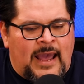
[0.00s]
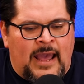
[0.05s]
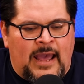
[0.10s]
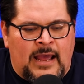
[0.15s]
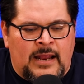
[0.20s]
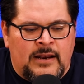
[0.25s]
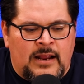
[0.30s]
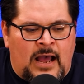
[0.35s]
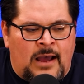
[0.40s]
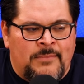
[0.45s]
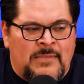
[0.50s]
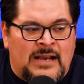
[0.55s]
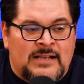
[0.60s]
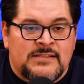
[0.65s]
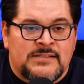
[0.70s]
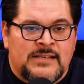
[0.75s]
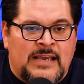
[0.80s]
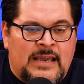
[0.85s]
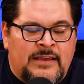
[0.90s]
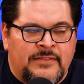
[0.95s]
And I'm
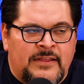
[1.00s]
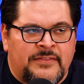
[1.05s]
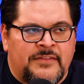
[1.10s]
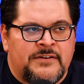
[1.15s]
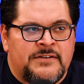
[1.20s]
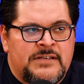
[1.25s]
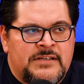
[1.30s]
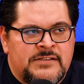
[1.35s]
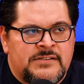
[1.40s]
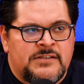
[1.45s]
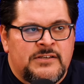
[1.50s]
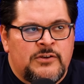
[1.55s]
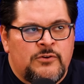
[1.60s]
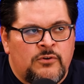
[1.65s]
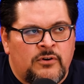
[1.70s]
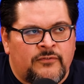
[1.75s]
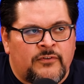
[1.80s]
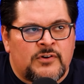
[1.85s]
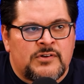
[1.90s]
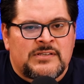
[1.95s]
not saying that the DC
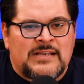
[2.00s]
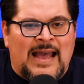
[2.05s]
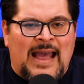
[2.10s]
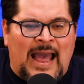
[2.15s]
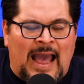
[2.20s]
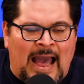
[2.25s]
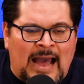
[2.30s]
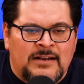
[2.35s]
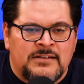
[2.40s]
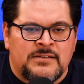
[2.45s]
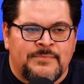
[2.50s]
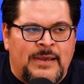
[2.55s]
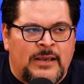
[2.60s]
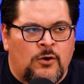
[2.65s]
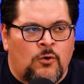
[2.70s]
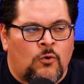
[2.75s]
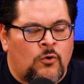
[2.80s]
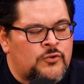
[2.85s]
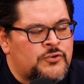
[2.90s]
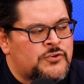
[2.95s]
universe had to
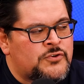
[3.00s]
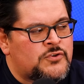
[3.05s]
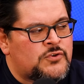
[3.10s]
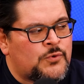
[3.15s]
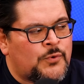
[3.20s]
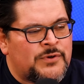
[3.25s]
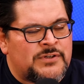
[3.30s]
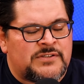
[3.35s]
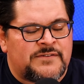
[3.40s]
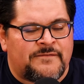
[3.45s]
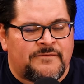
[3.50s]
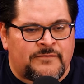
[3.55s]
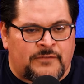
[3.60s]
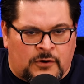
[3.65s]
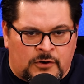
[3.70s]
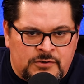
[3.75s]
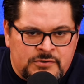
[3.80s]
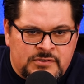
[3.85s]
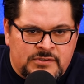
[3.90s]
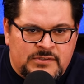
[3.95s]
make origin stories
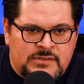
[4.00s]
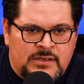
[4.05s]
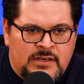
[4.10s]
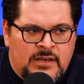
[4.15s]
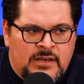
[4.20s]
first.